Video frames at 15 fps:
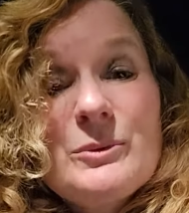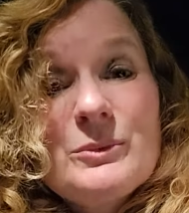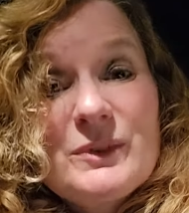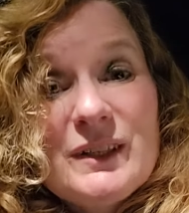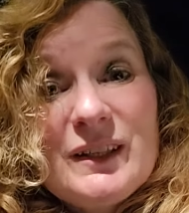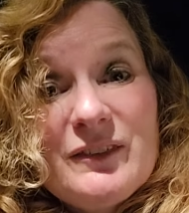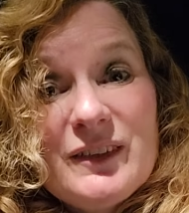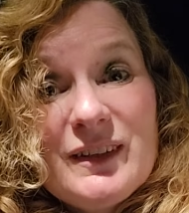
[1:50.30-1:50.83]

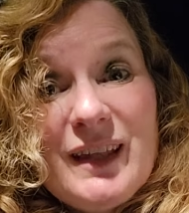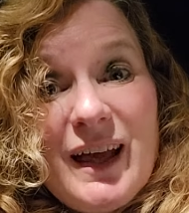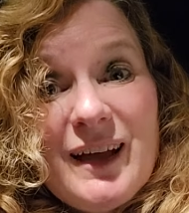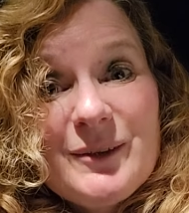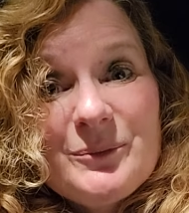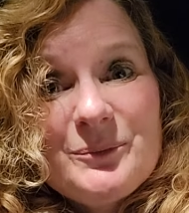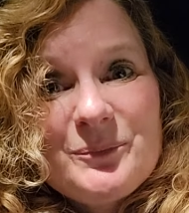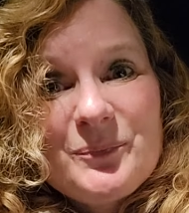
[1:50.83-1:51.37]
believe in that
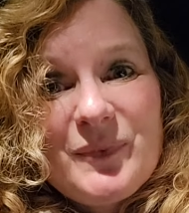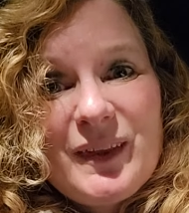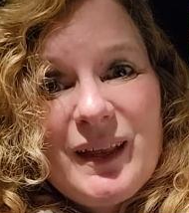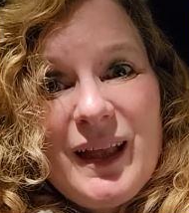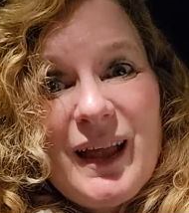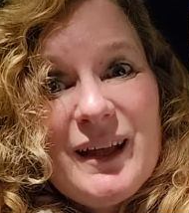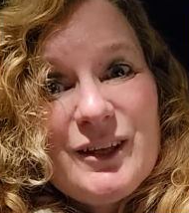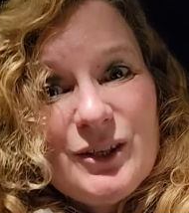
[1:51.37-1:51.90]

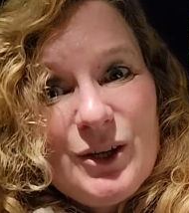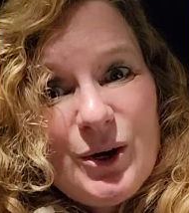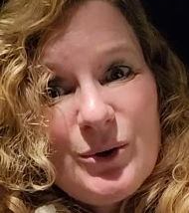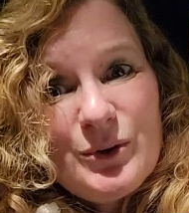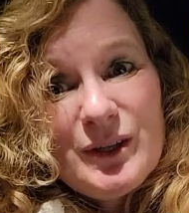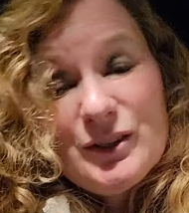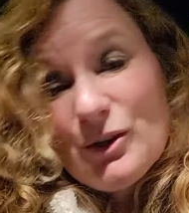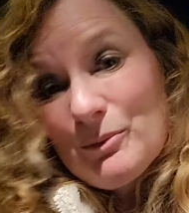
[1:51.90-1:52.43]
and know
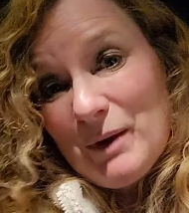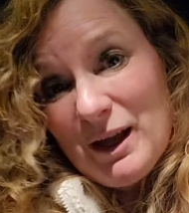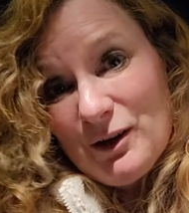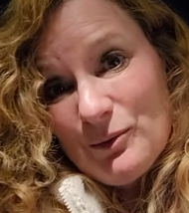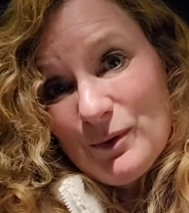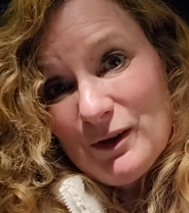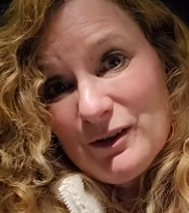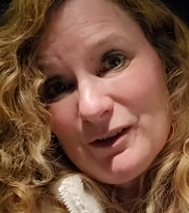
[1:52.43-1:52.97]
that no matter
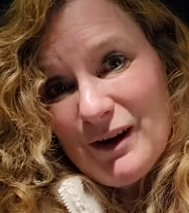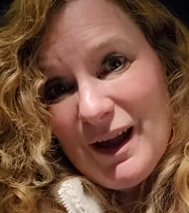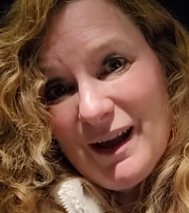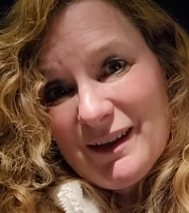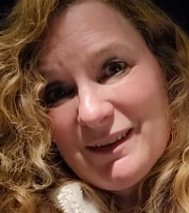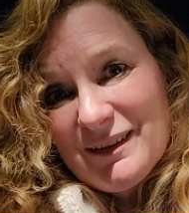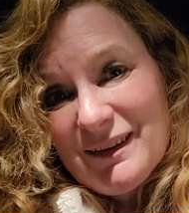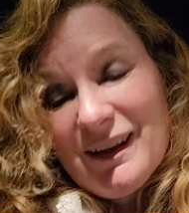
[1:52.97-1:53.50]
where you're at,
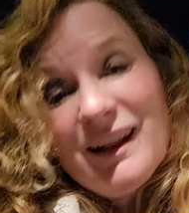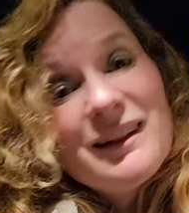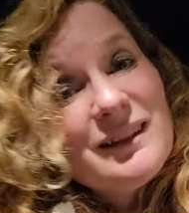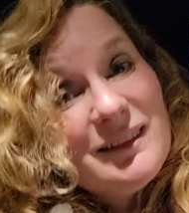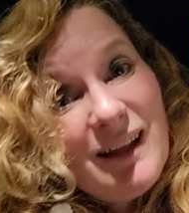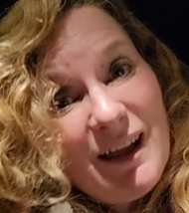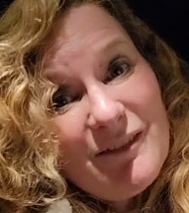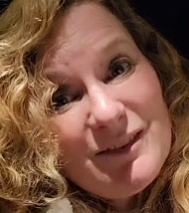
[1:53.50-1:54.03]

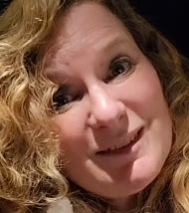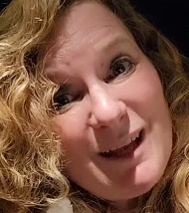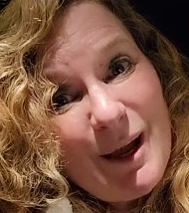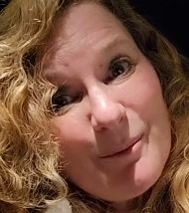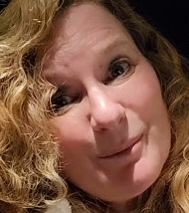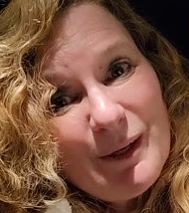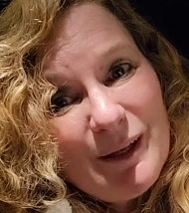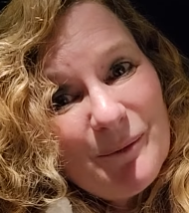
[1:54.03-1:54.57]
life is
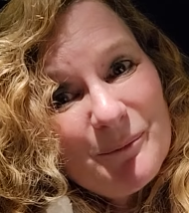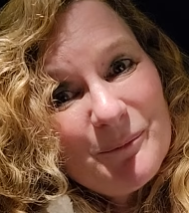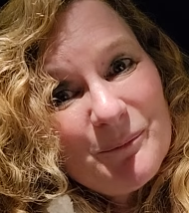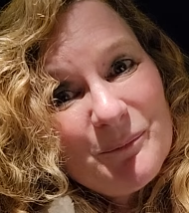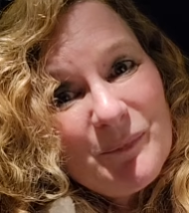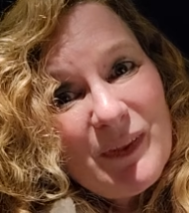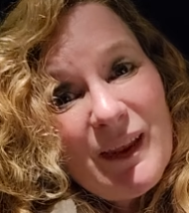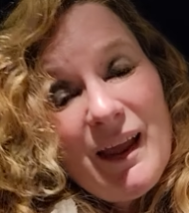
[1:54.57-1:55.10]
happening.
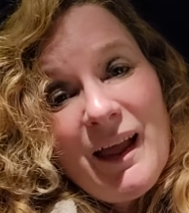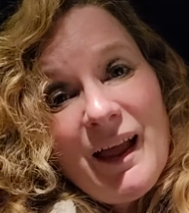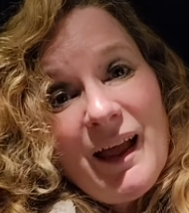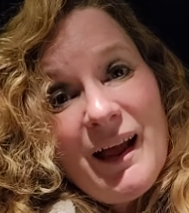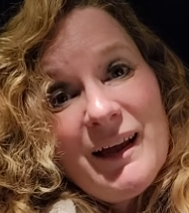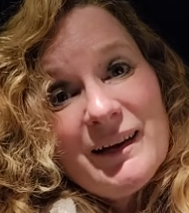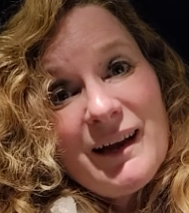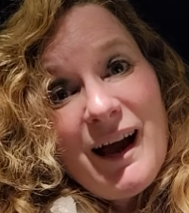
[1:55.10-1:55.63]

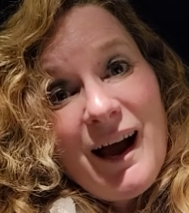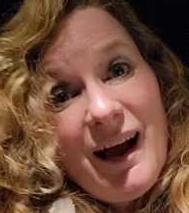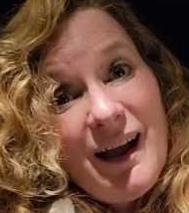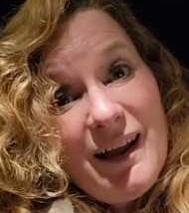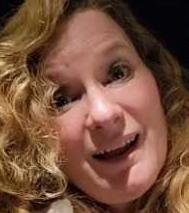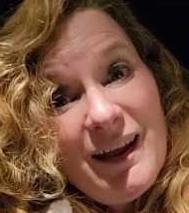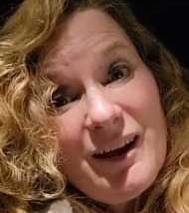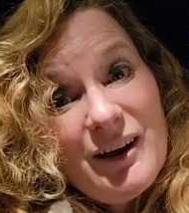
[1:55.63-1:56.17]
And I
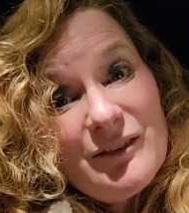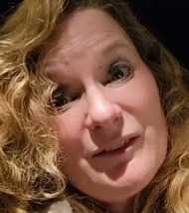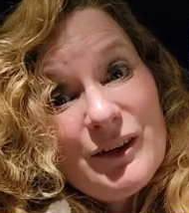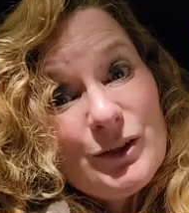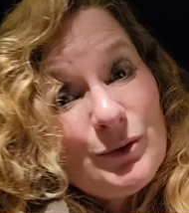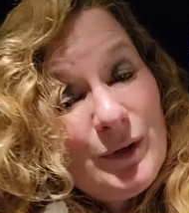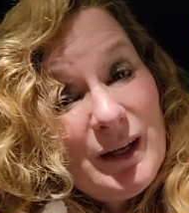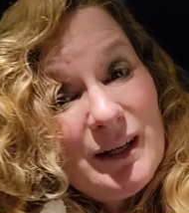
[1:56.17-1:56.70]
have a
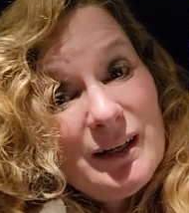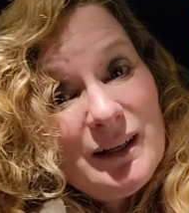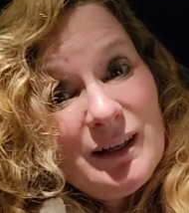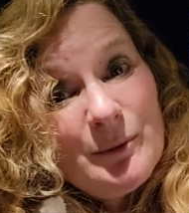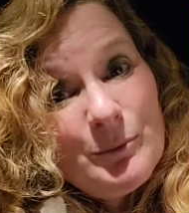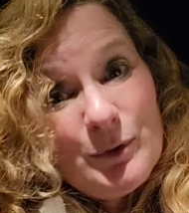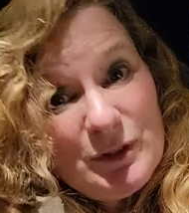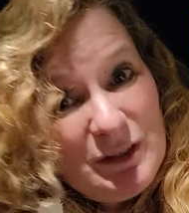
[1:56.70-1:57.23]
great
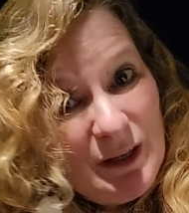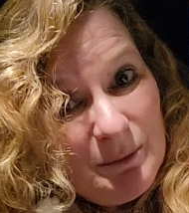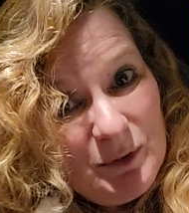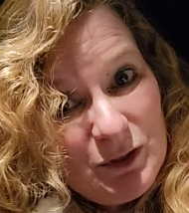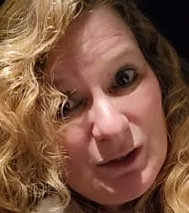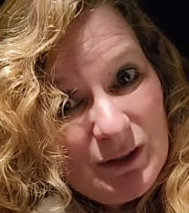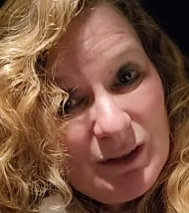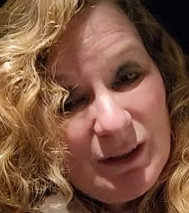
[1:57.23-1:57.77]

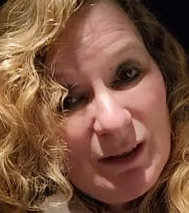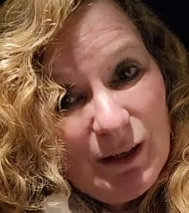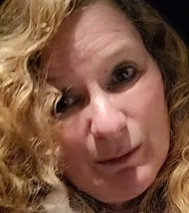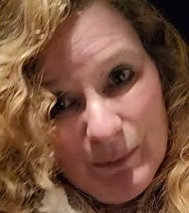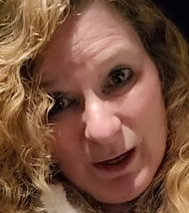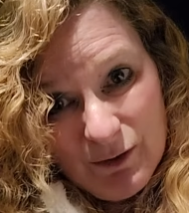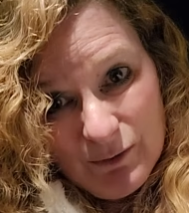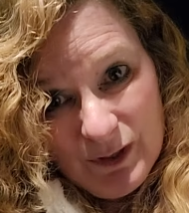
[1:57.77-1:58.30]
perception
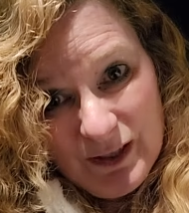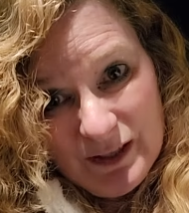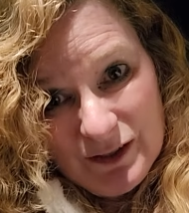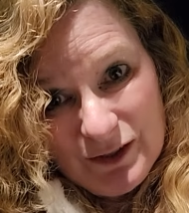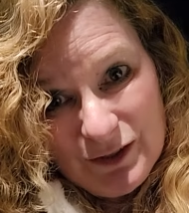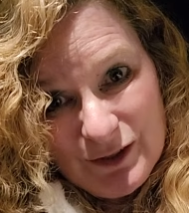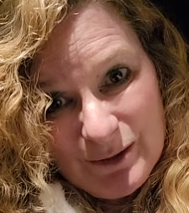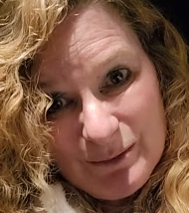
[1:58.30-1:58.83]
about
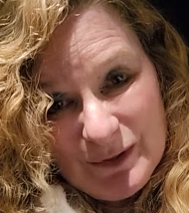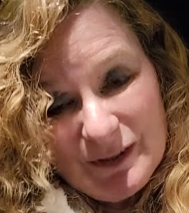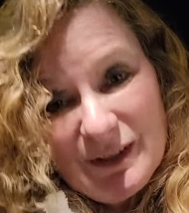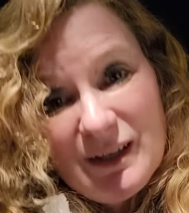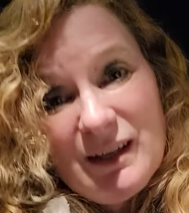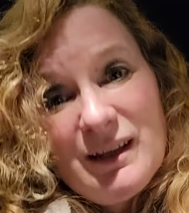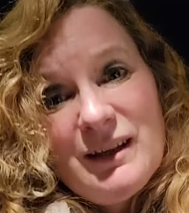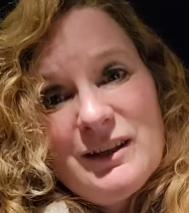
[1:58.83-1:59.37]
relationships.
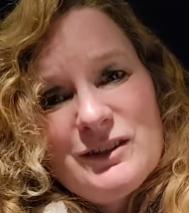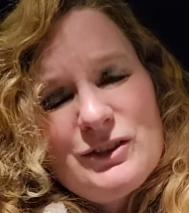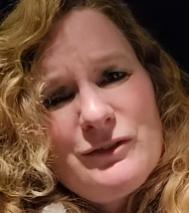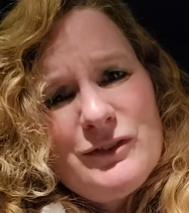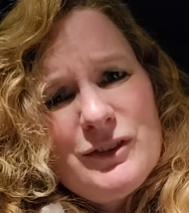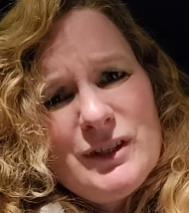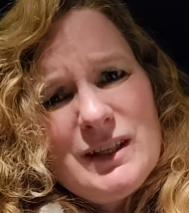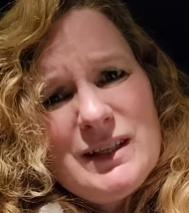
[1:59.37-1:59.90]
So if
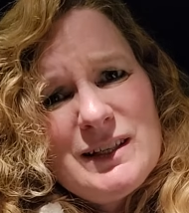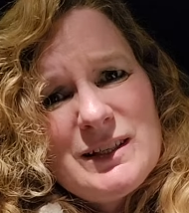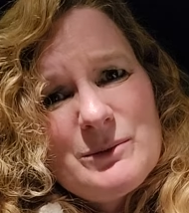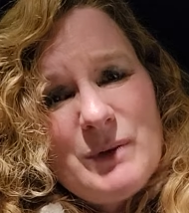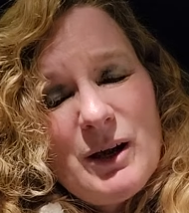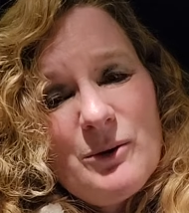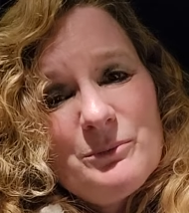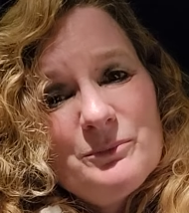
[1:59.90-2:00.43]
you're needing some
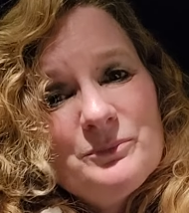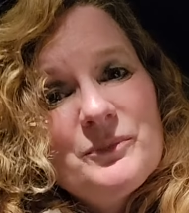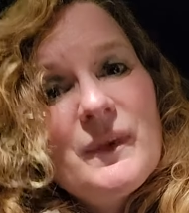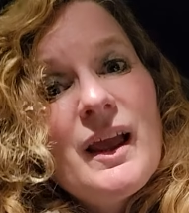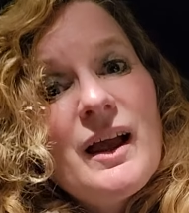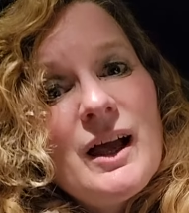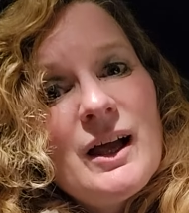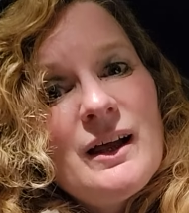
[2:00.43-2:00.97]
help,
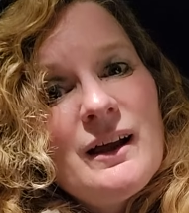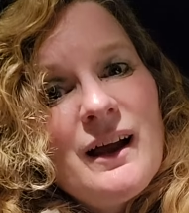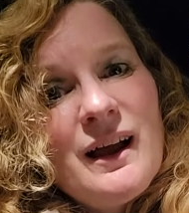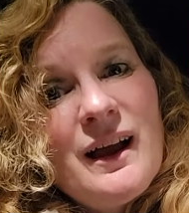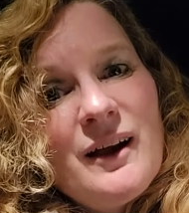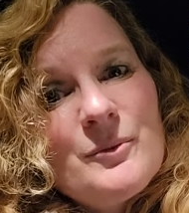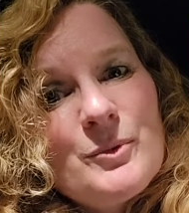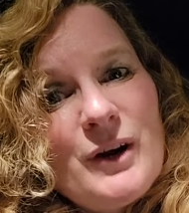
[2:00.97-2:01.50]

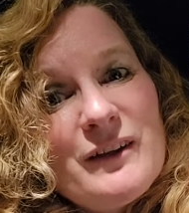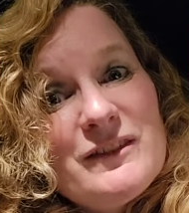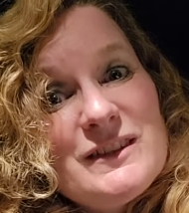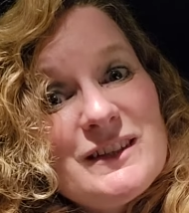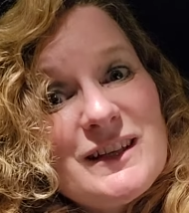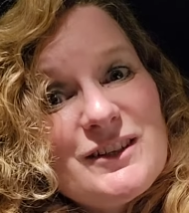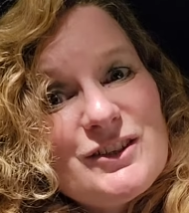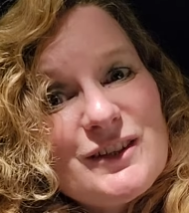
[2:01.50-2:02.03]
private
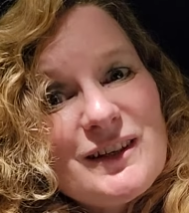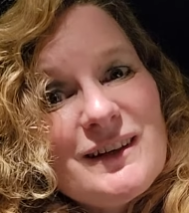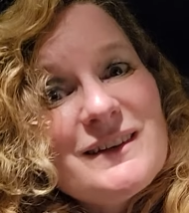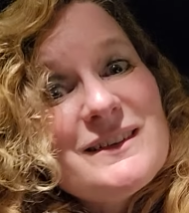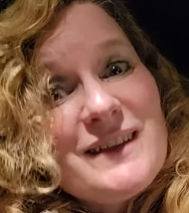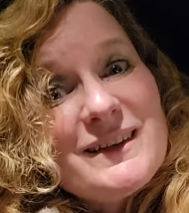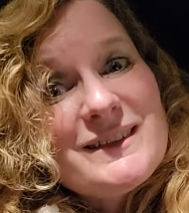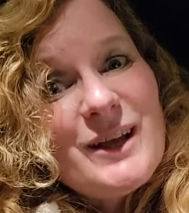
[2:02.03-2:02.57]
session does